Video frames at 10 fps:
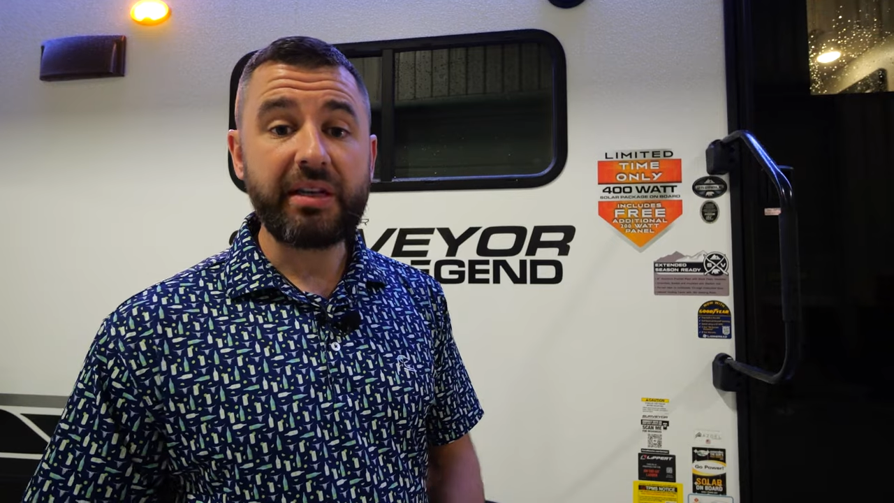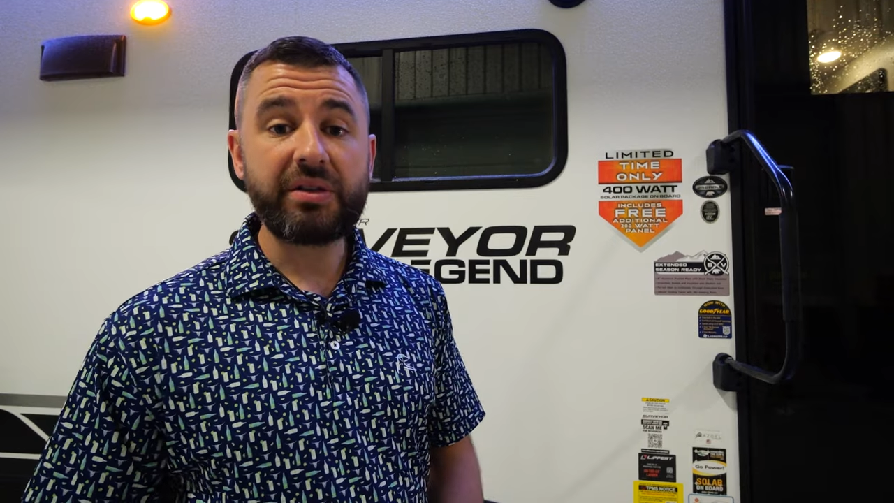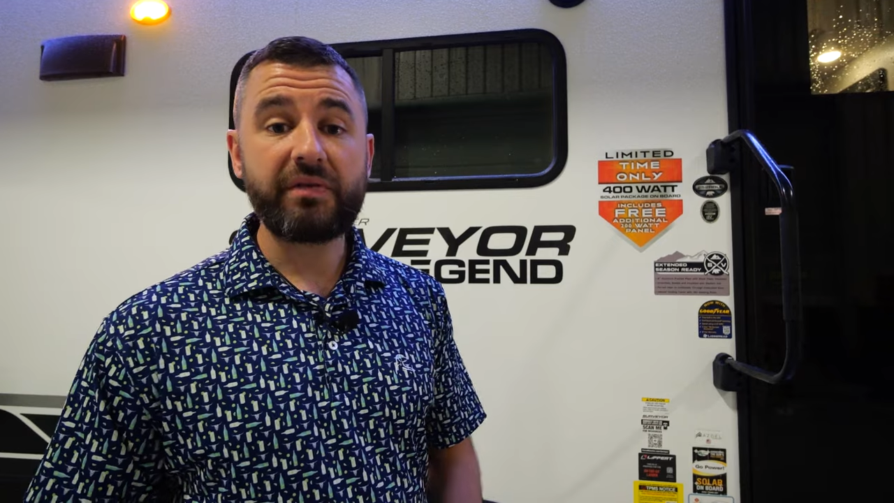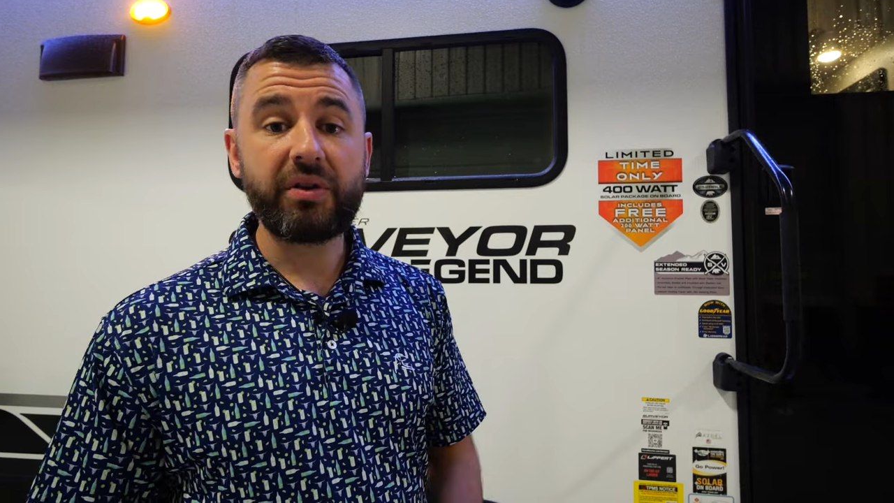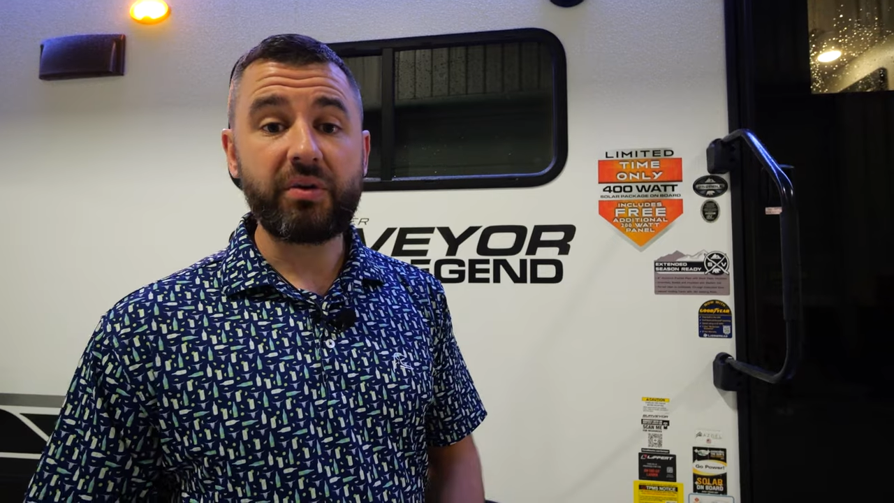
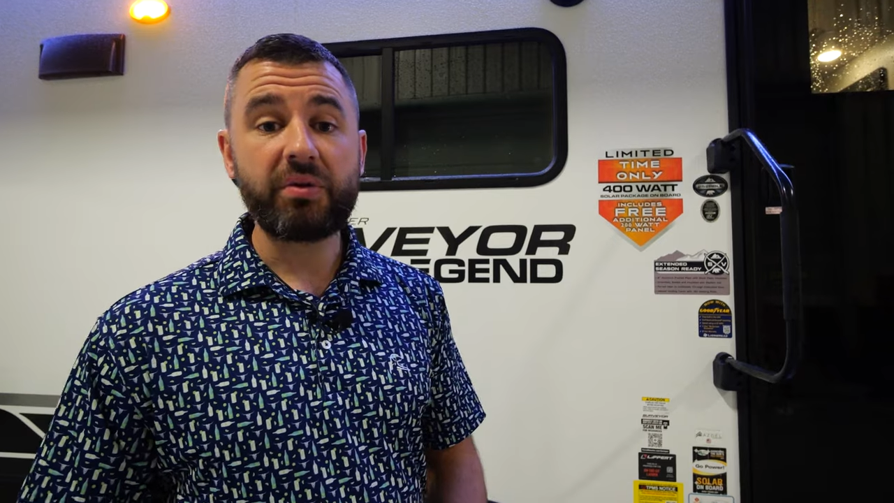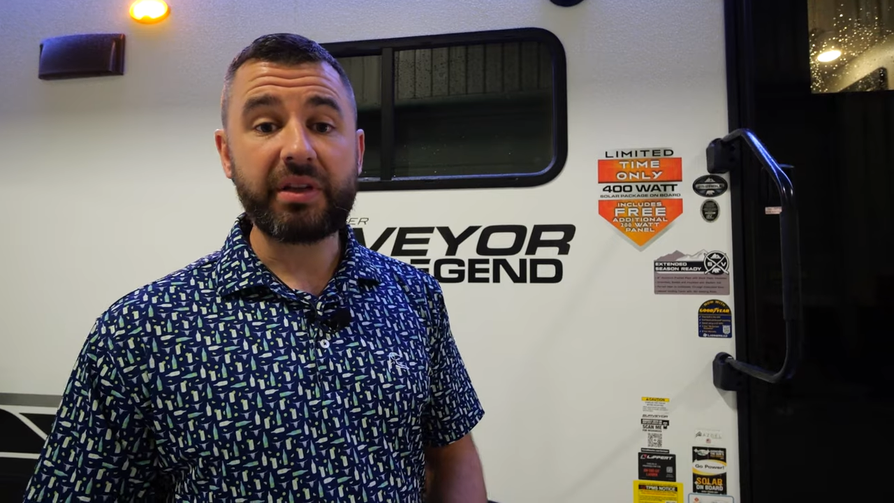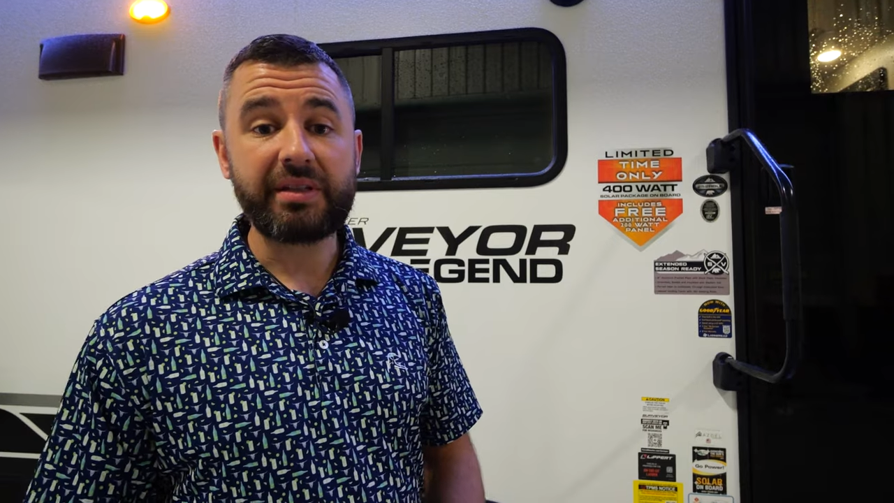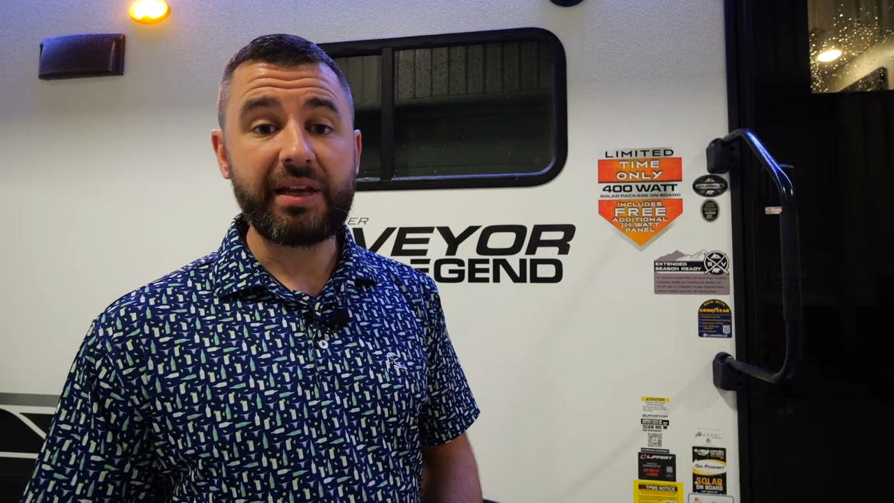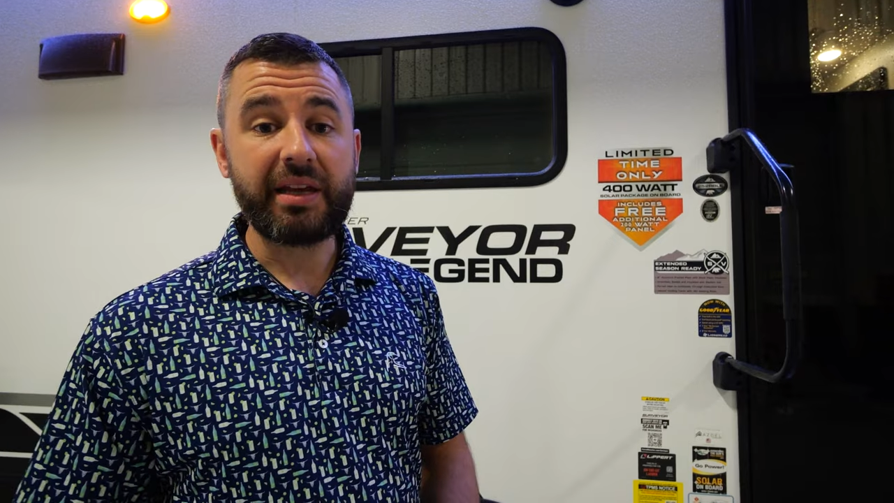each of your
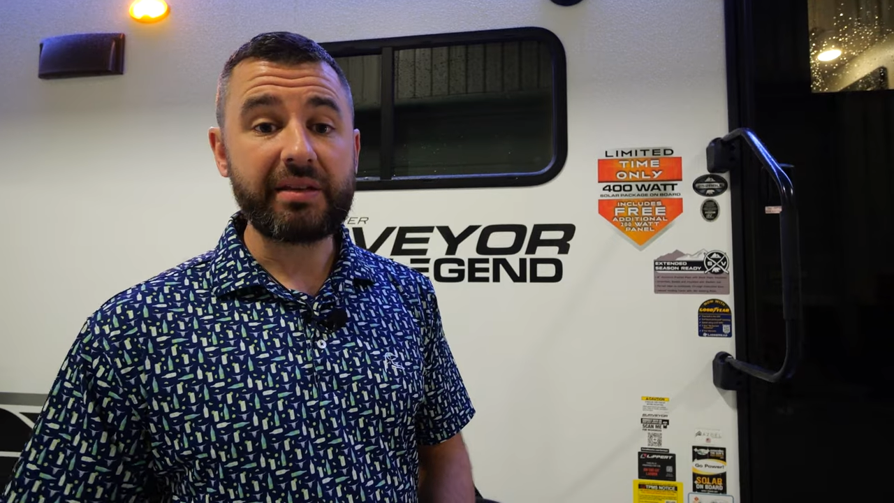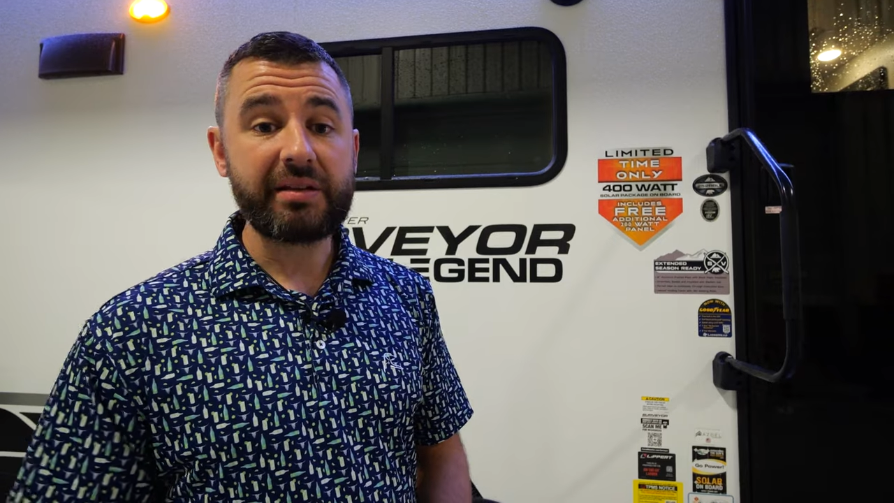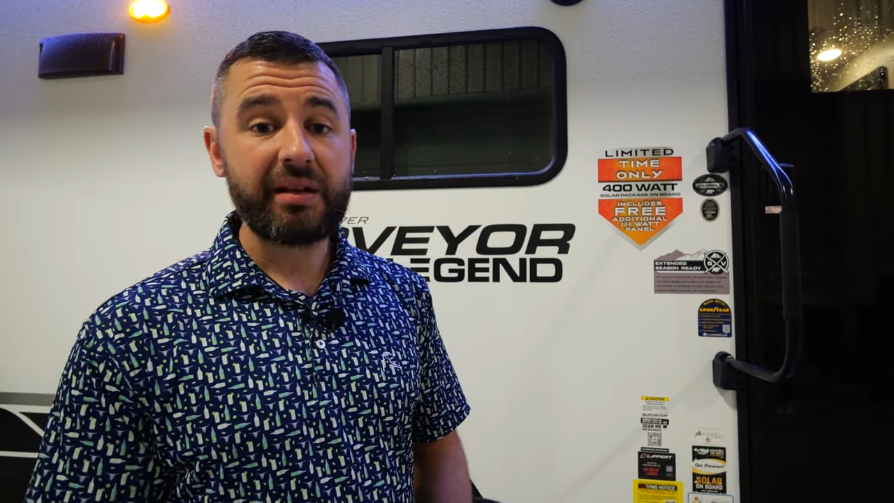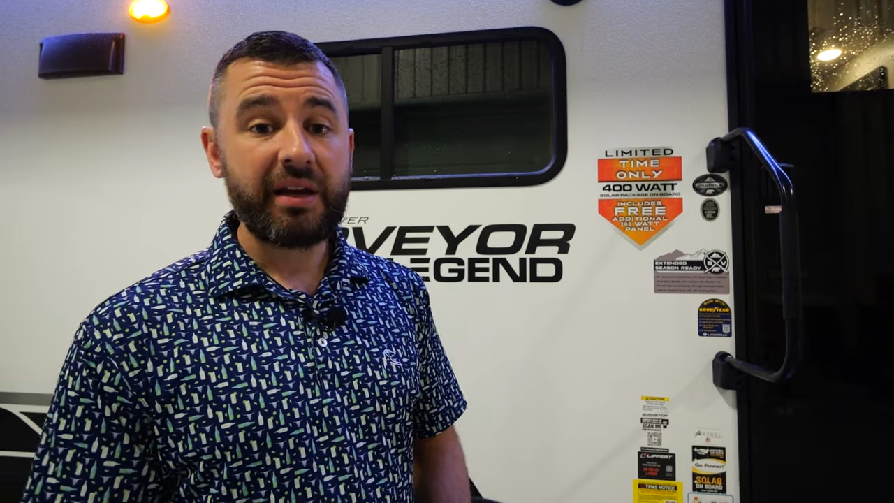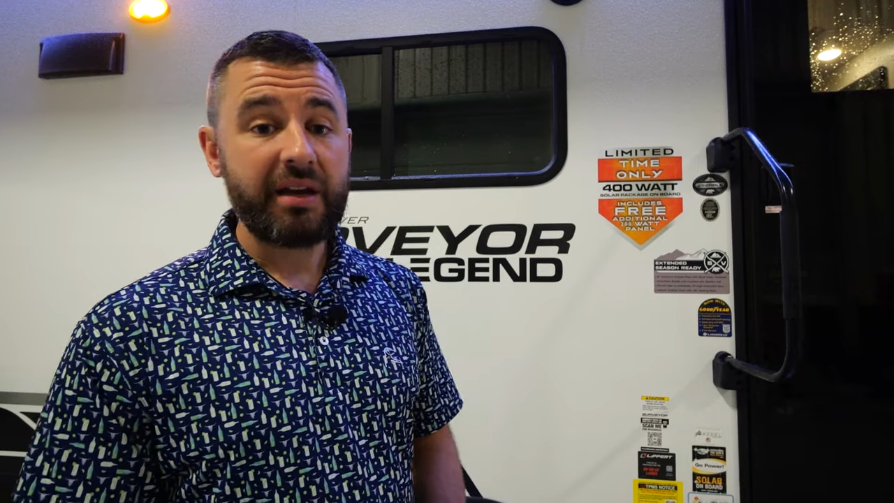holding
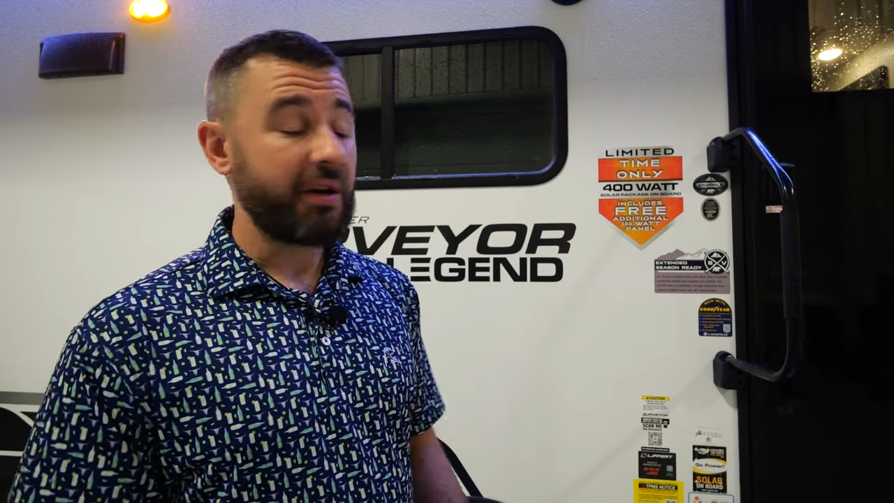tanks.